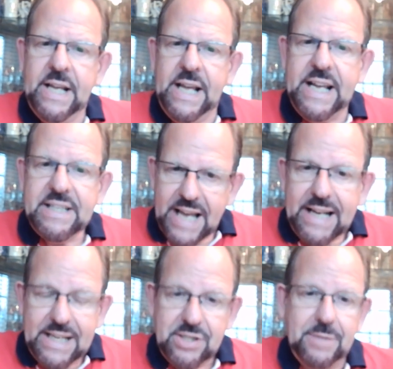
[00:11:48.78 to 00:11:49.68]
He's saying,
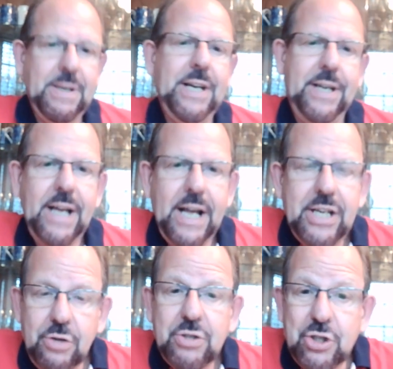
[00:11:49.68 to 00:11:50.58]
listen, and
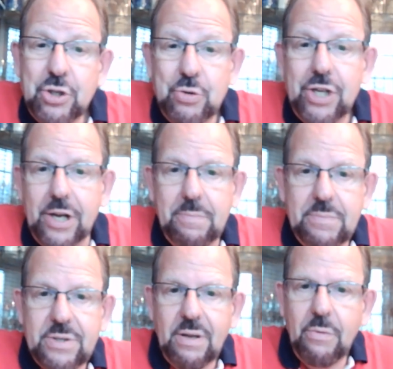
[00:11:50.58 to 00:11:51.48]
he uses two
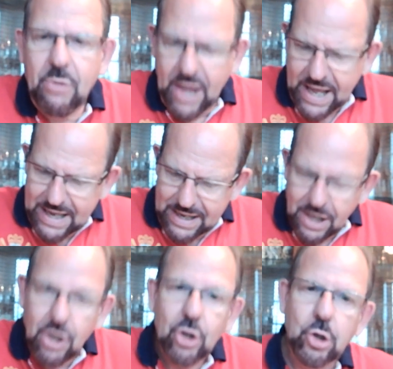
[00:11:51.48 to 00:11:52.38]
terms,
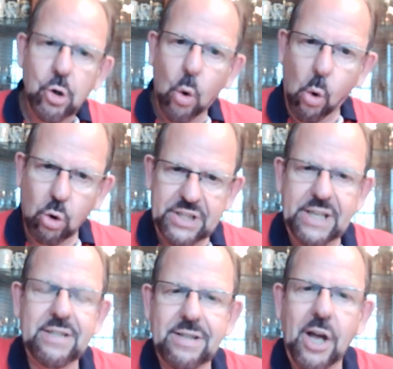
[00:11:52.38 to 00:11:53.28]
they lord
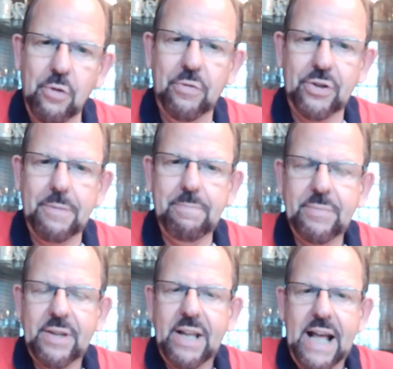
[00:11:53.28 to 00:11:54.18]
it over them
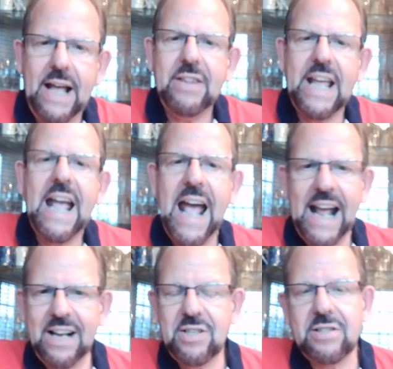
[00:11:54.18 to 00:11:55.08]
and they
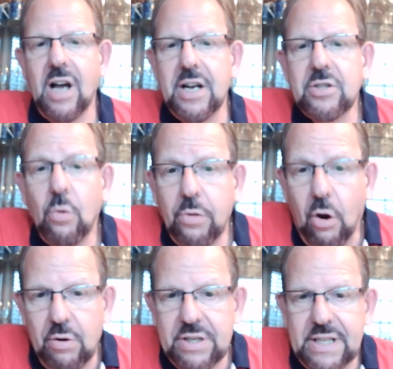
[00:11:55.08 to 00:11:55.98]
exercise
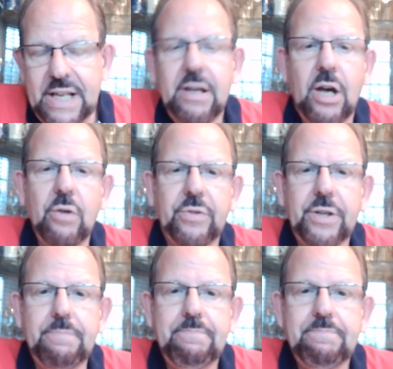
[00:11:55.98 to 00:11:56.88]
authority over
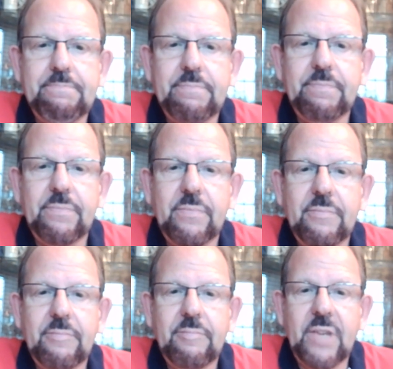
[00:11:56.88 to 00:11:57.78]
them.
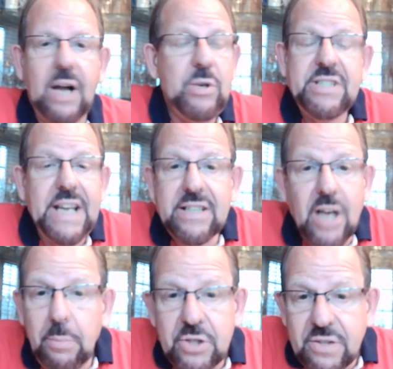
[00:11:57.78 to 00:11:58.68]
We see
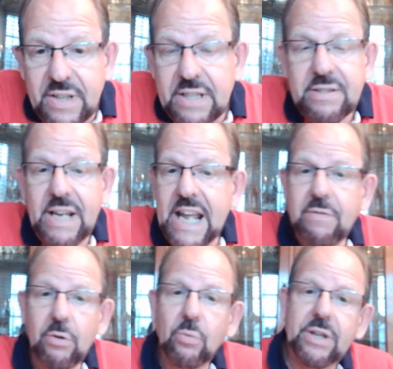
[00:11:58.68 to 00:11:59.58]
examples of this
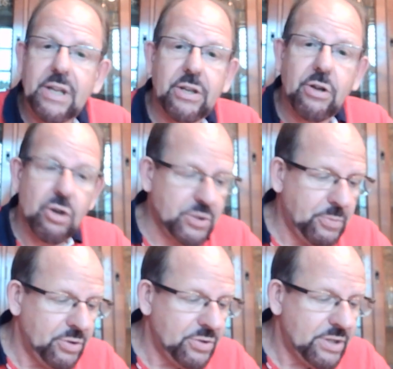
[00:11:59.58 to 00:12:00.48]
even within the
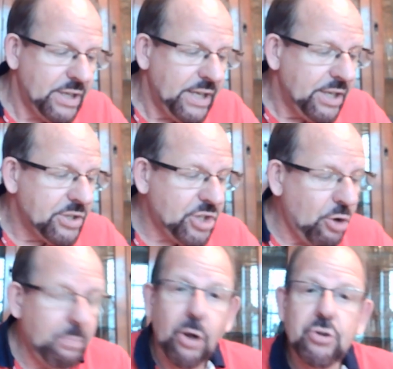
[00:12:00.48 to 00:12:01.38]
Gospels.
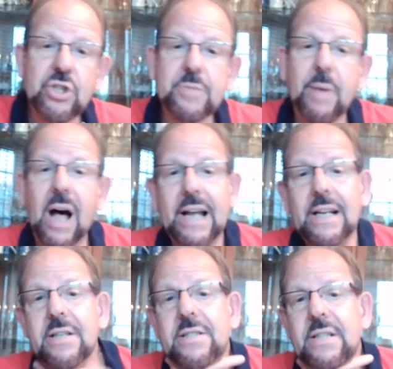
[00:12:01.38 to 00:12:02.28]
So Pontius
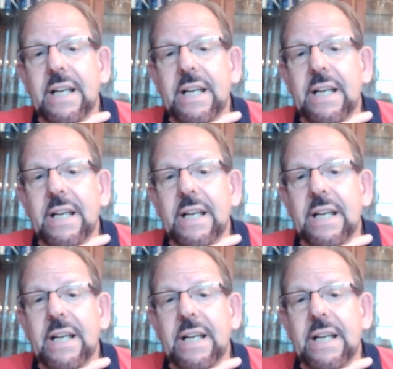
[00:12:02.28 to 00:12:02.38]
Pilate,